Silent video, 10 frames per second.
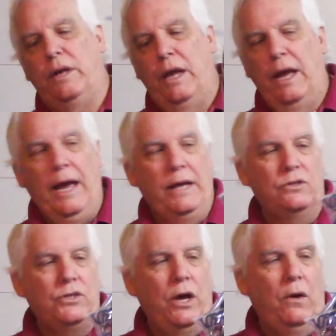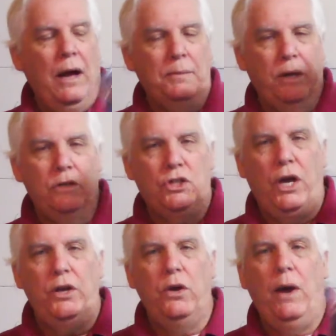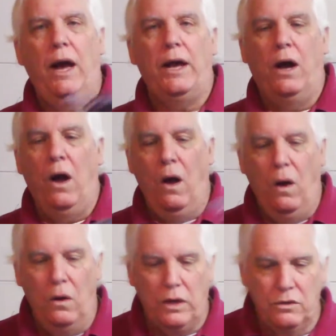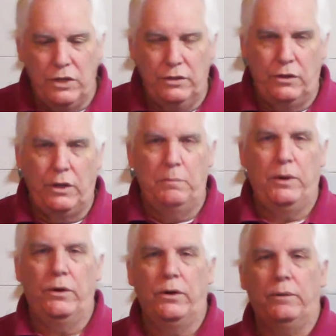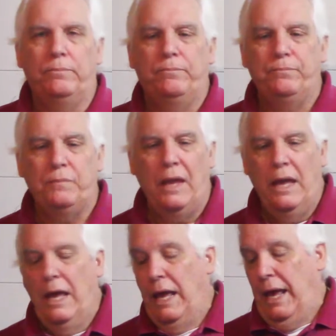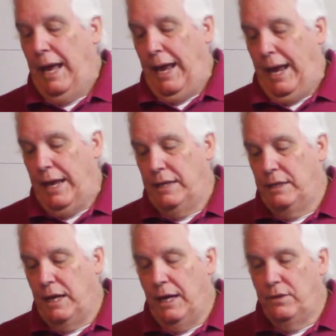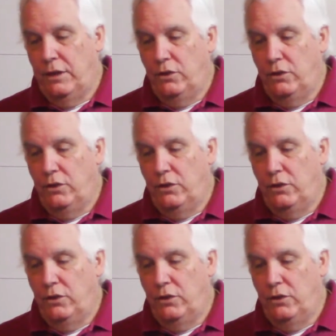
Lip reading: and so I'm going to show you how it all goes into the computer, and then